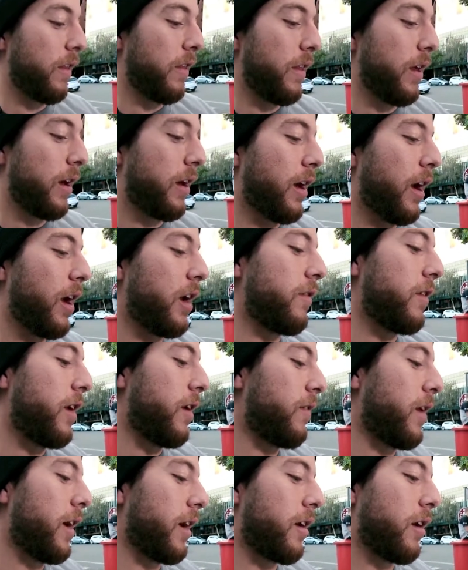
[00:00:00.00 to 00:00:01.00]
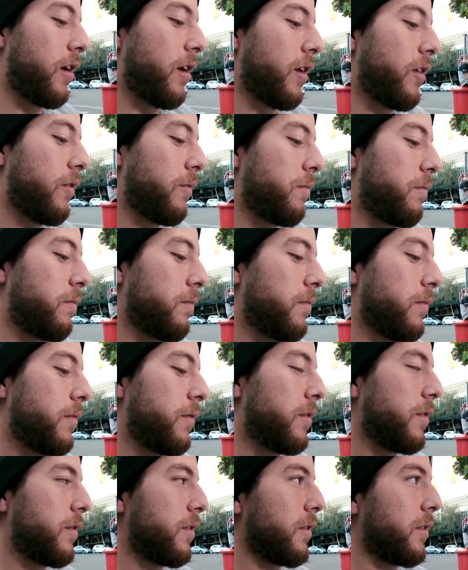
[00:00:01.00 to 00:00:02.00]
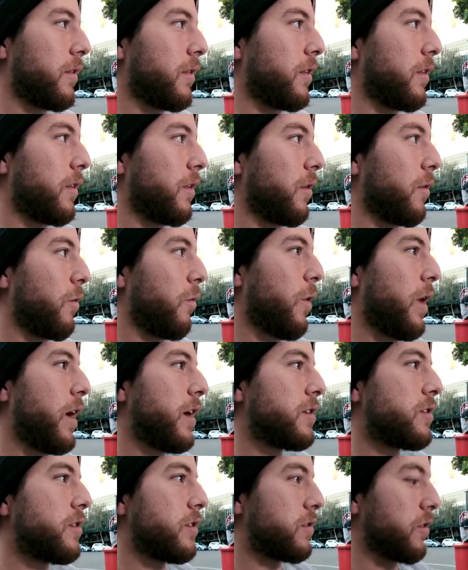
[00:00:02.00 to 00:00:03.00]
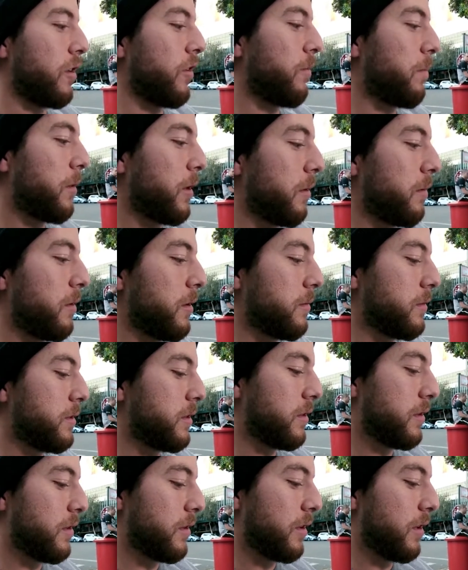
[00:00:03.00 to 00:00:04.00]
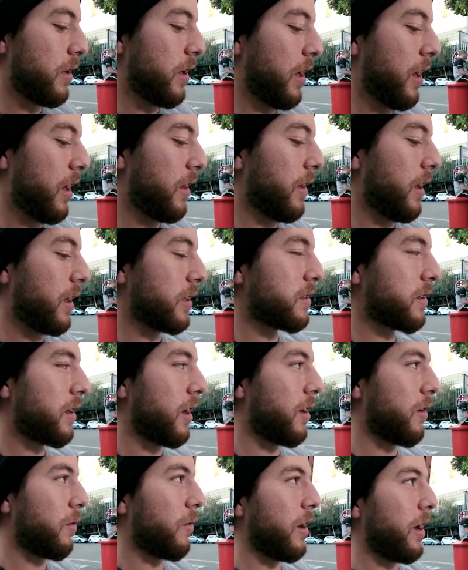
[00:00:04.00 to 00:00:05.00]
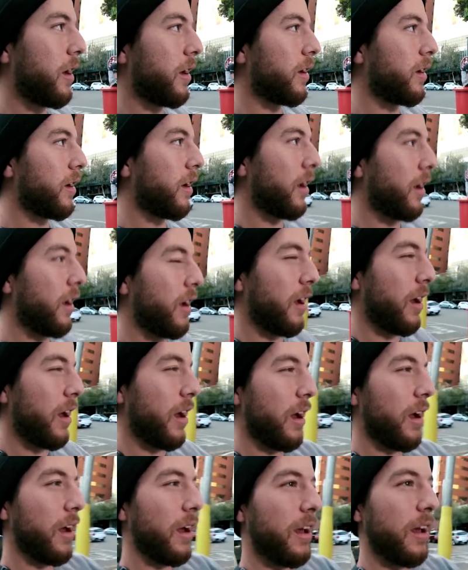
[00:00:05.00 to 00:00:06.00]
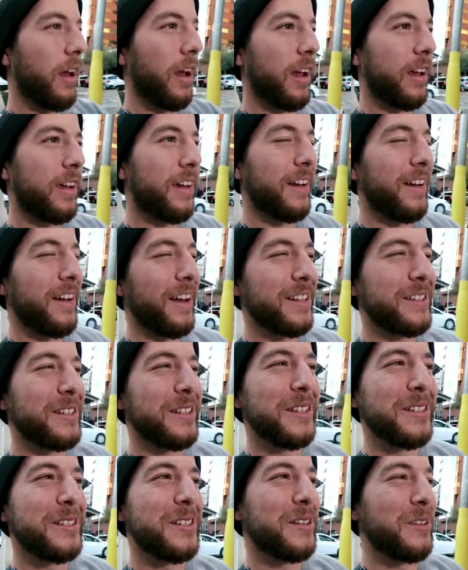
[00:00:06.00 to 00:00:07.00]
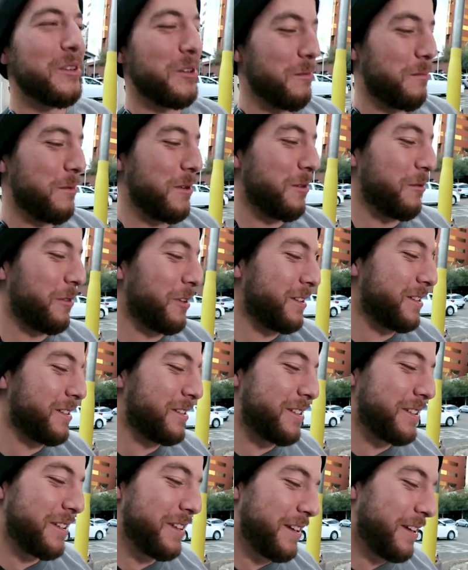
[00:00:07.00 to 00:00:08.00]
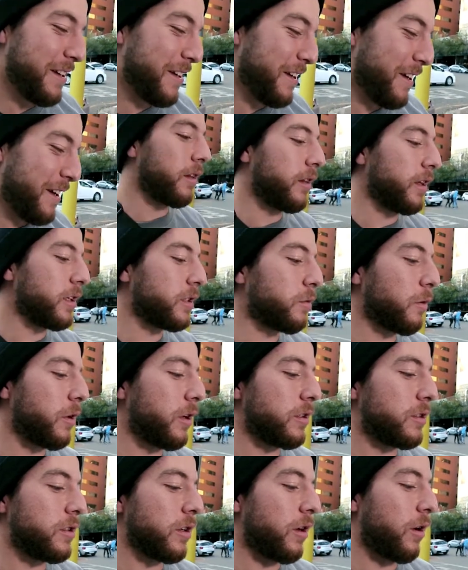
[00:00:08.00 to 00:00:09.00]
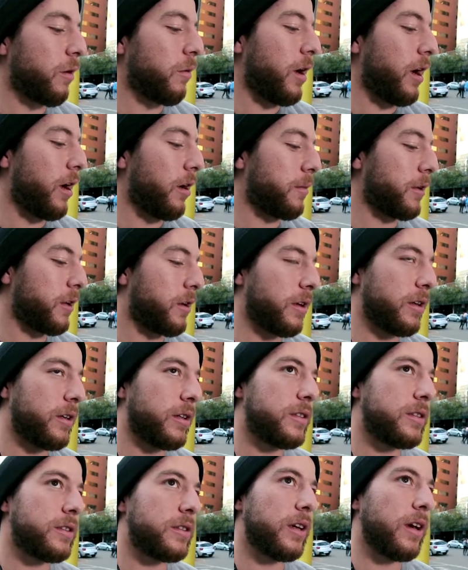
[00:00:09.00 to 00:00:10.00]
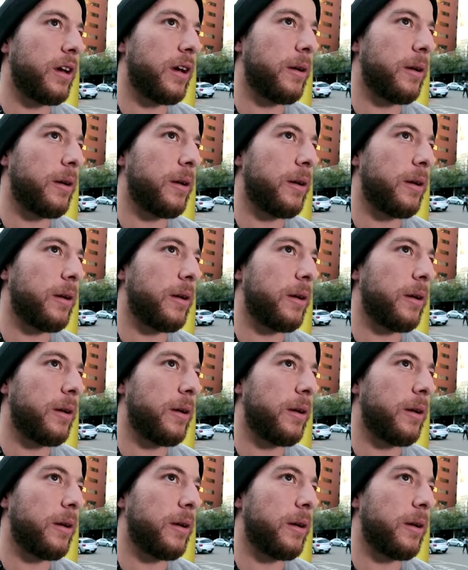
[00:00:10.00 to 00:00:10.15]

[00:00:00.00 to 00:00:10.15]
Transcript: they kind of have like a lot of ways to solve problems, and that's kind of why I connected it to the European ones. This one took a while because